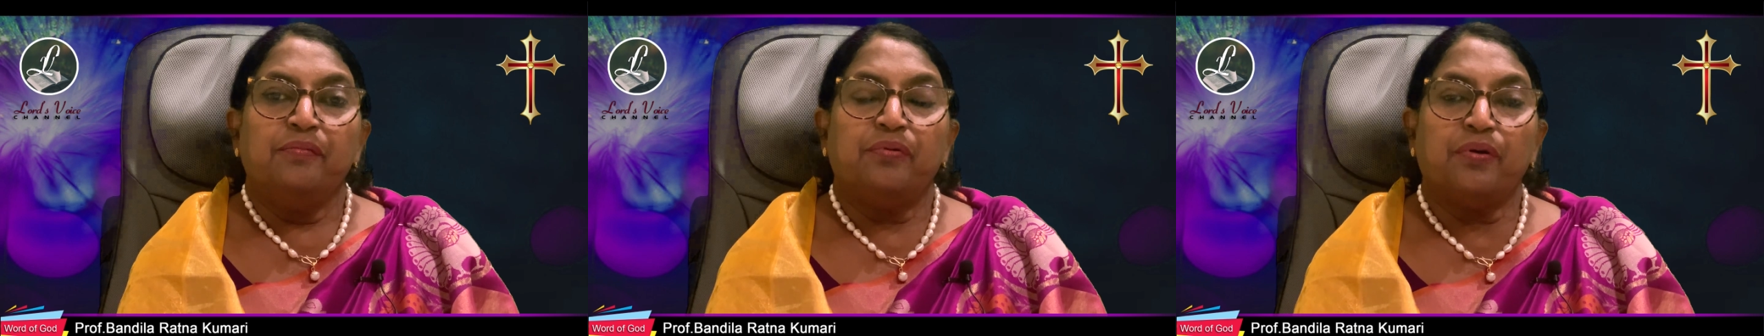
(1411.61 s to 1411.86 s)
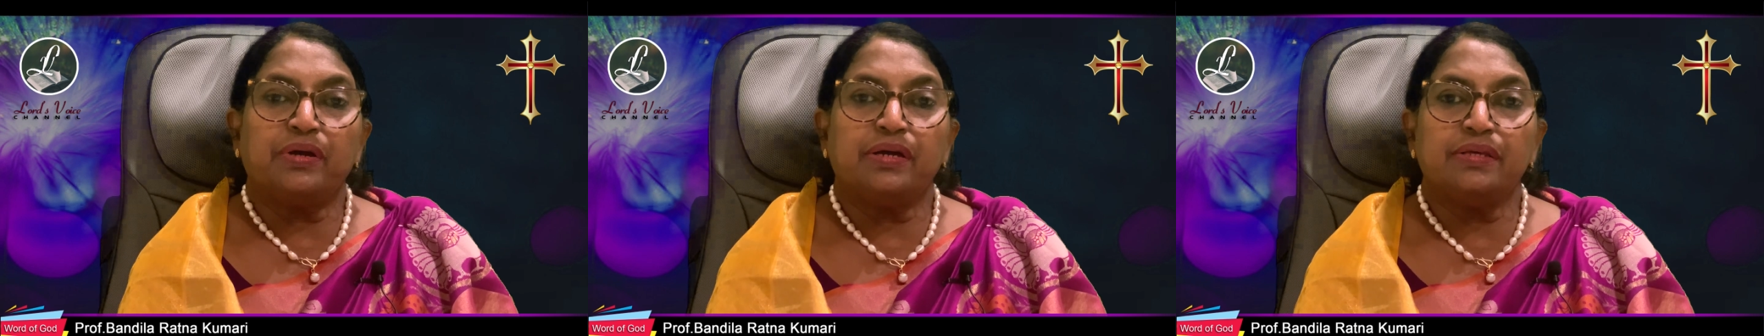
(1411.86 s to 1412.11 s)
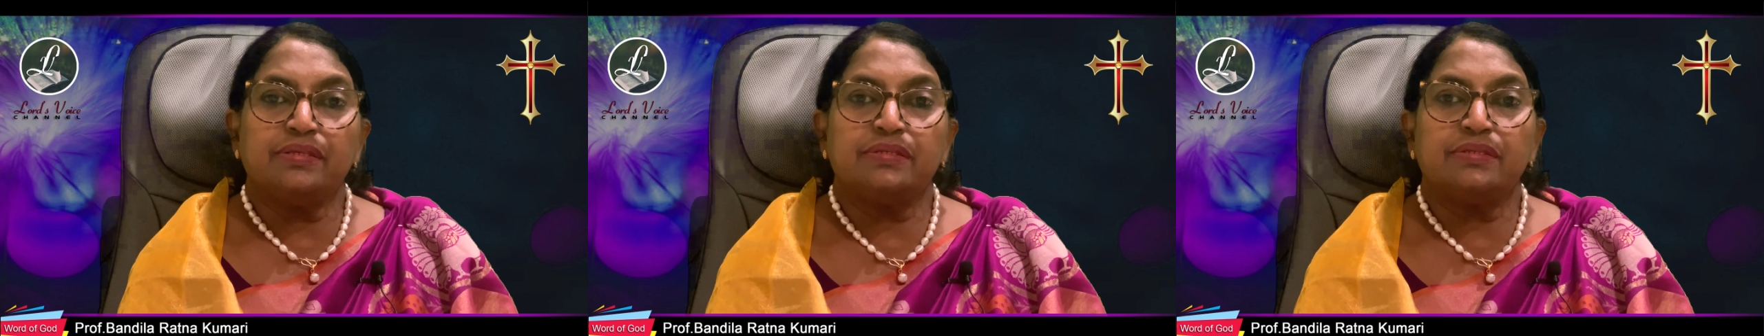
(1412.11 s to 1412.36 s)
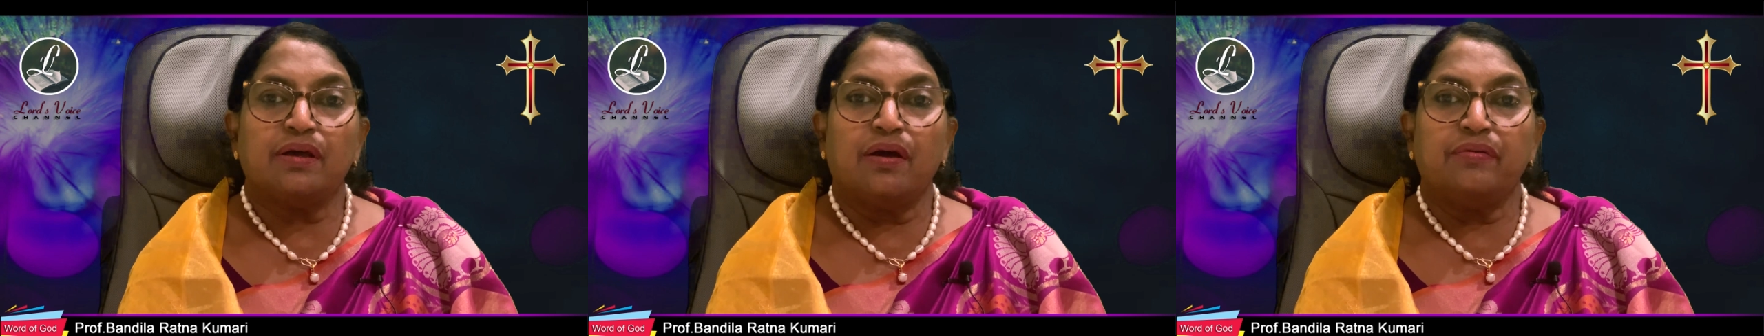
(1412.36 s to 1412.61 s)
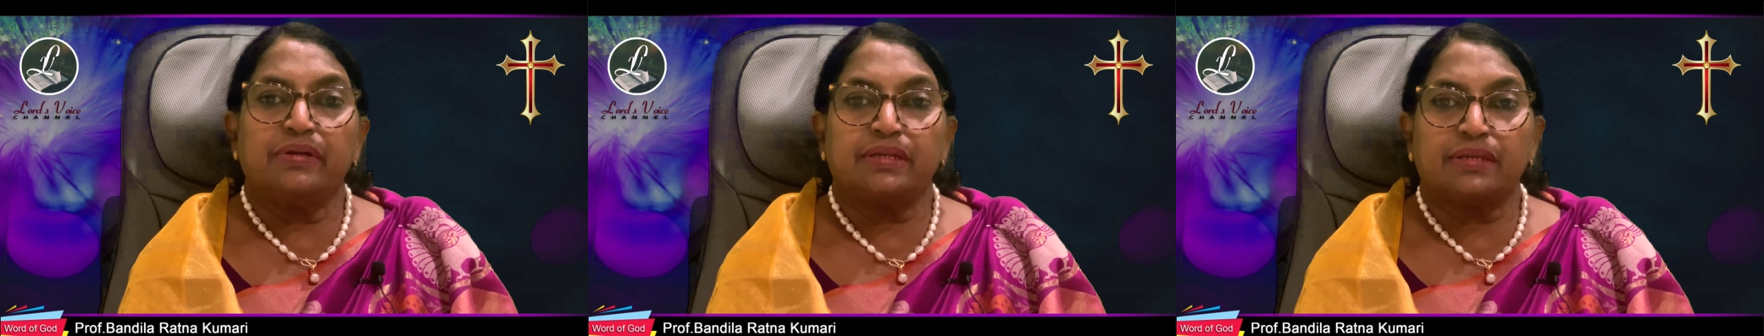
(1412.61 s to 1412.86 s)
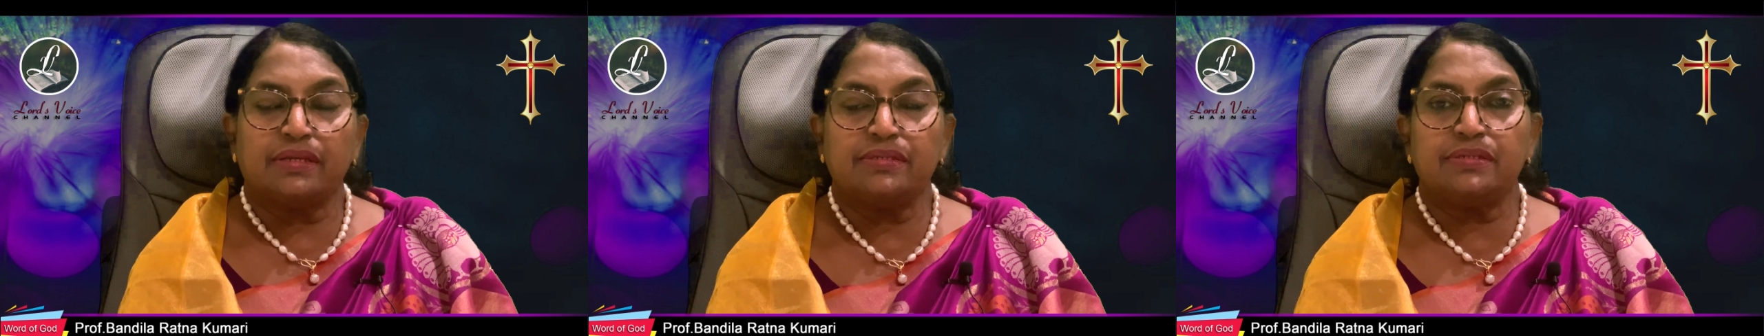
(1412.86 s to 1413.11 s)
focus our
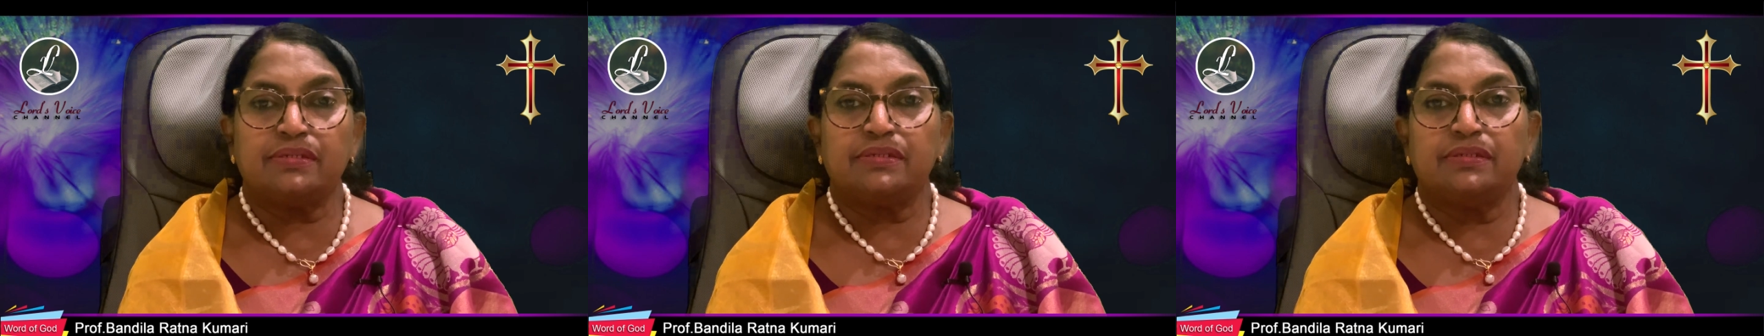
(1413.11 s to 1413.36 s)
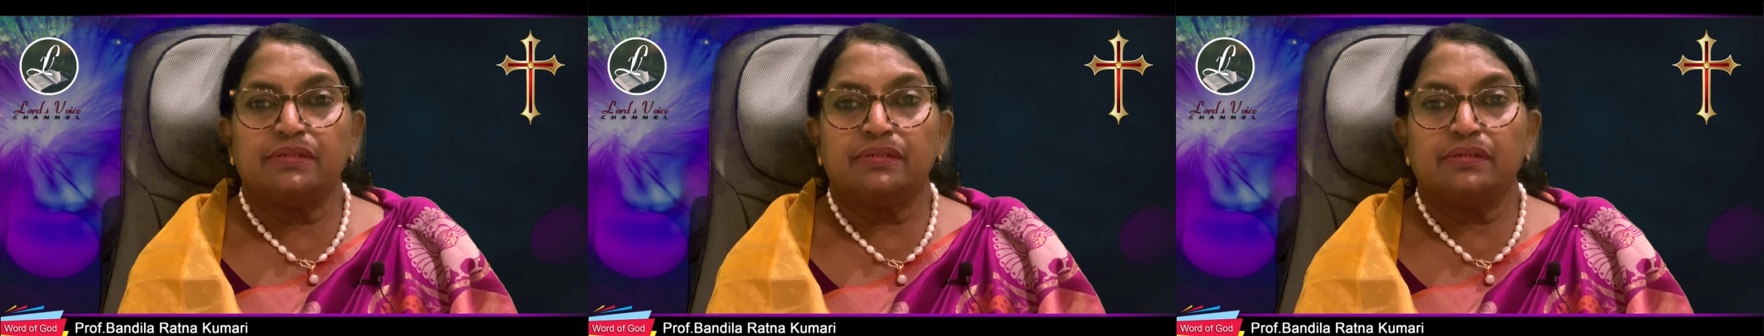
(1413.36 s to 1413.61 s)
trust